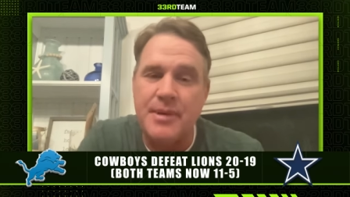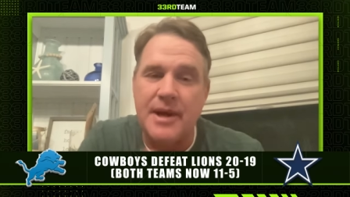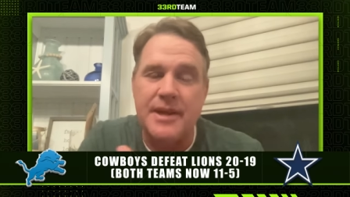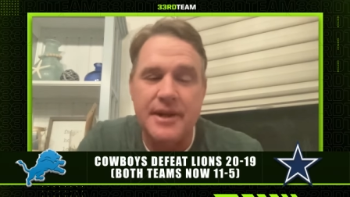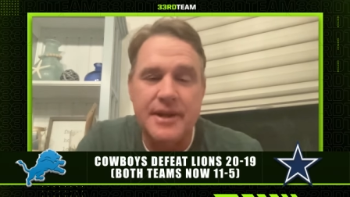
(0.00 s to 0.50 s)

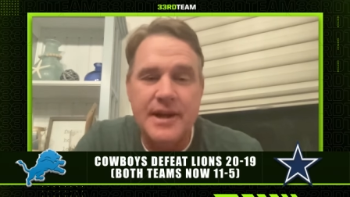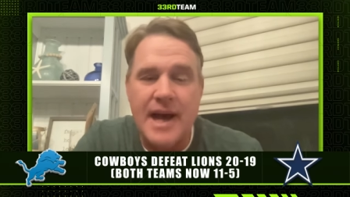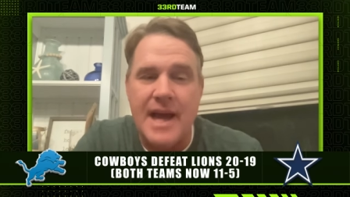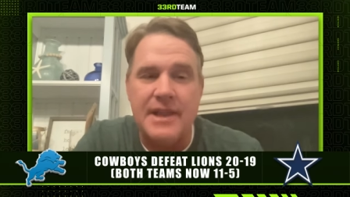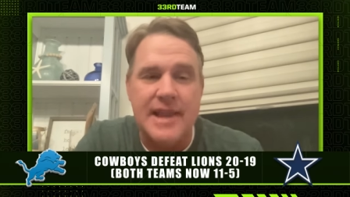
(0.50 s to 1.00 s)
But
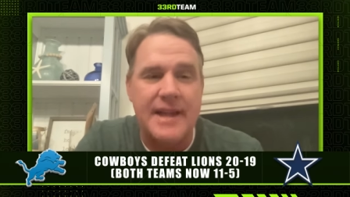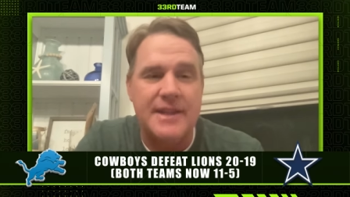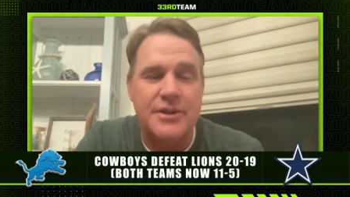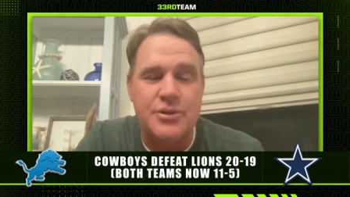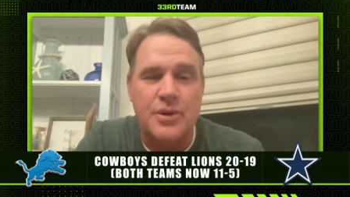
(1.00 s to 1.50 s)
I
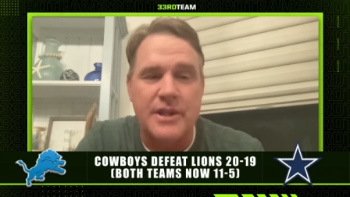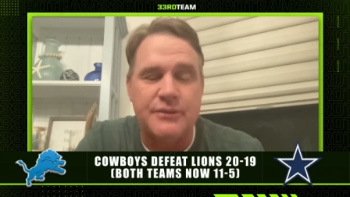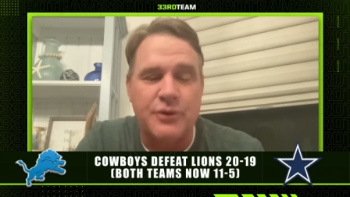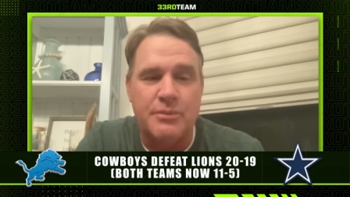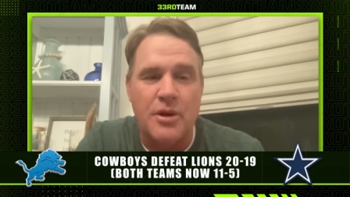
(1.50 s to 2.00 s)
like Detroit's
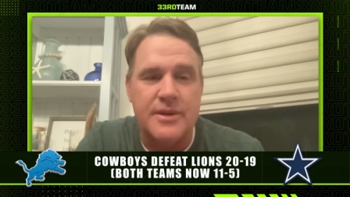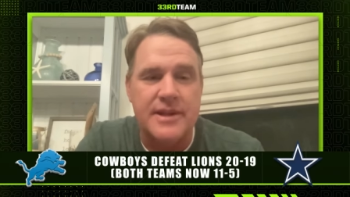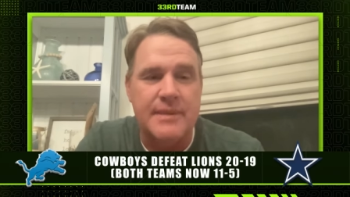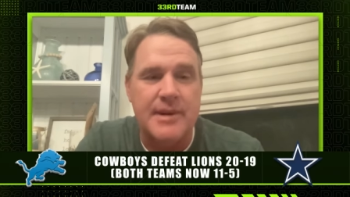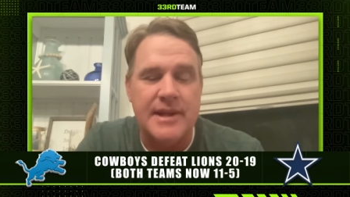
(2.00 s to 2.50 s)
football
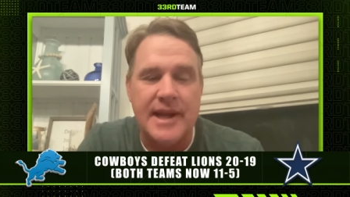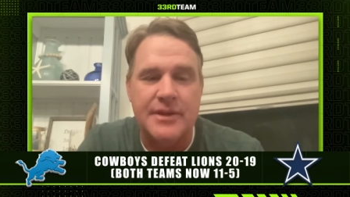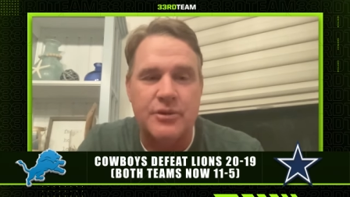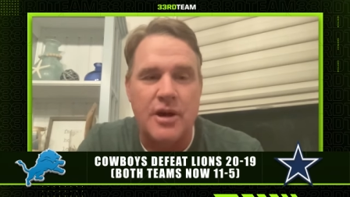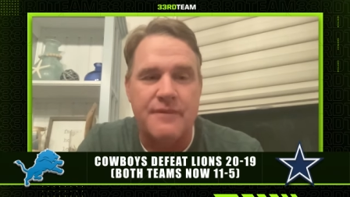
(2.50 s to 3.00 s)
team. I like
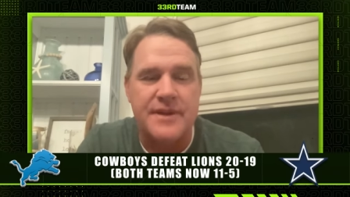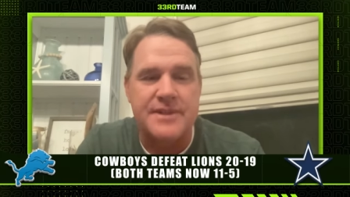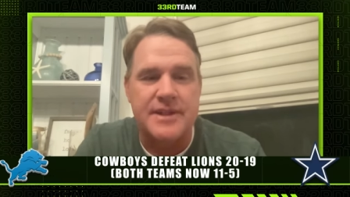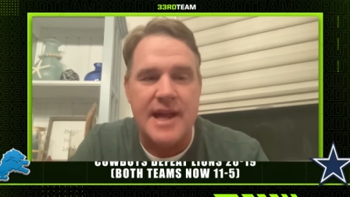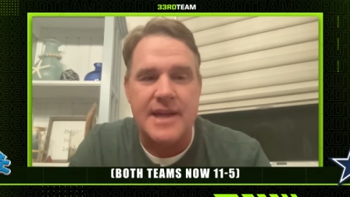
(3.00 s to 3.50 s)
their
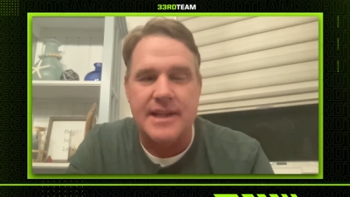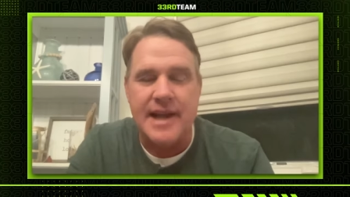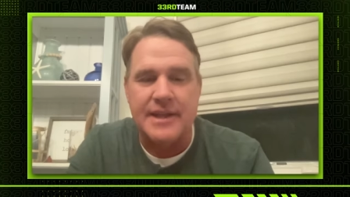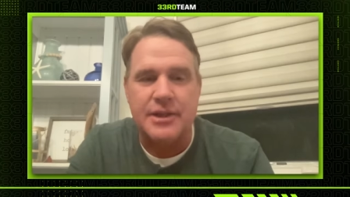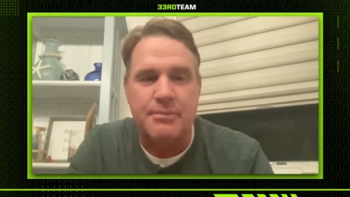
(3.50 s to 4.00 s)
offensive line. I
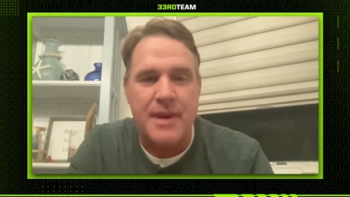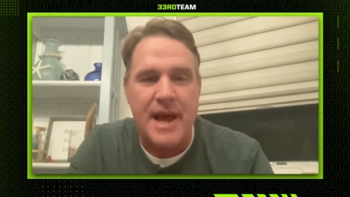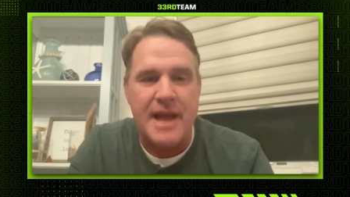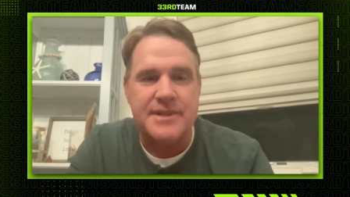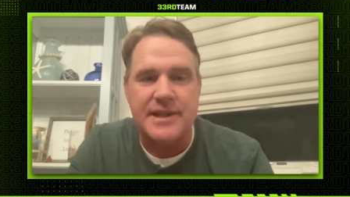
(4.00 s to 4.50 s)
like their
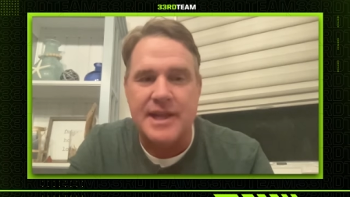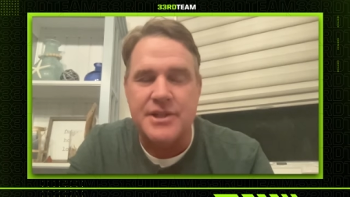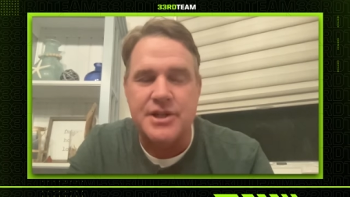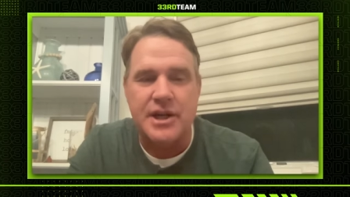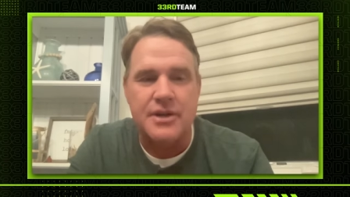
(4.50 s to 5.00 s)
backs. I
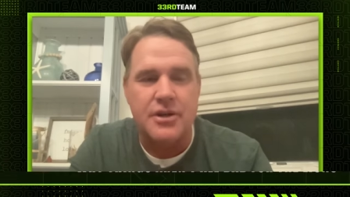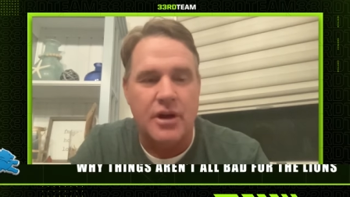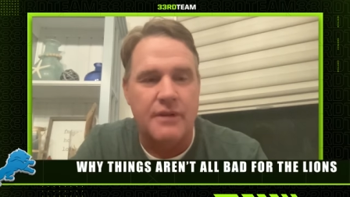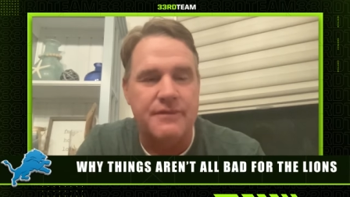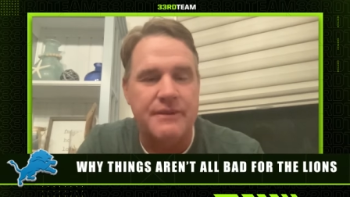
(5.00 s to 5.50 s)
like Jared
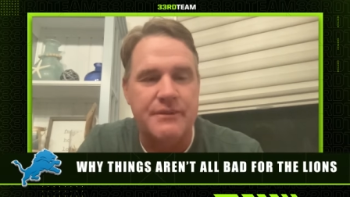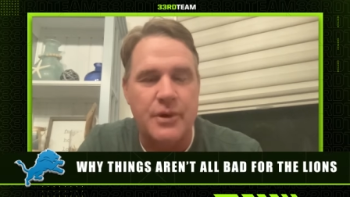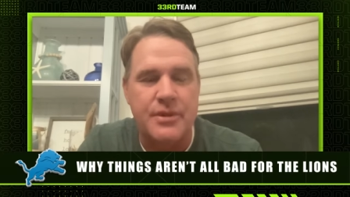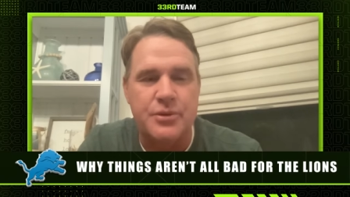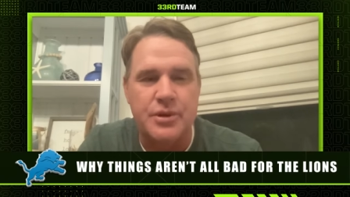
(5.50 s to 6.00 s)
Goff, even though
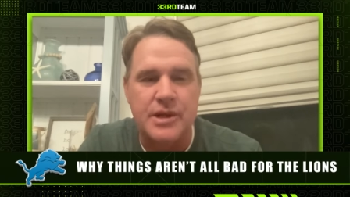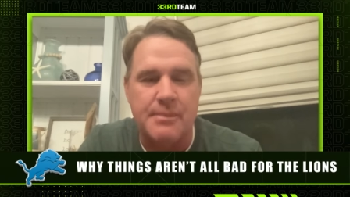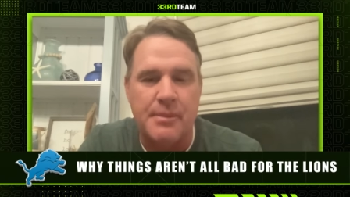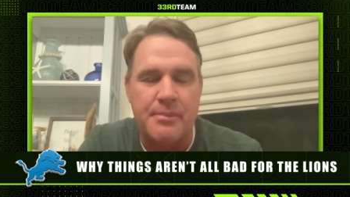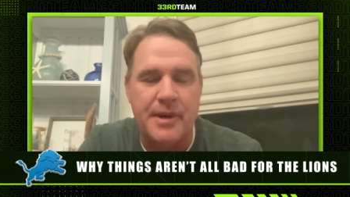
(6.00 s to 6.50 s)
he threw a
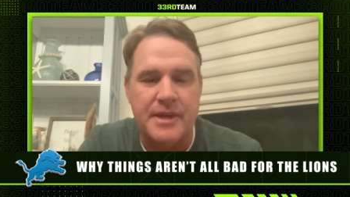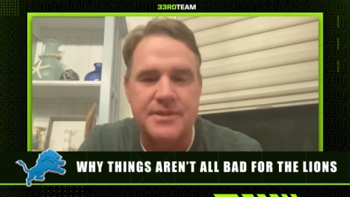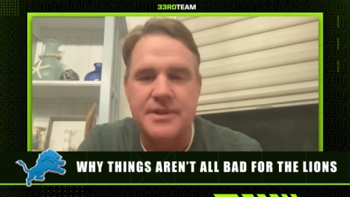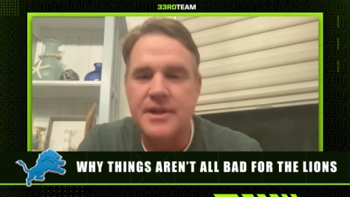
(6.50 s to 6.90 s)
couple picks.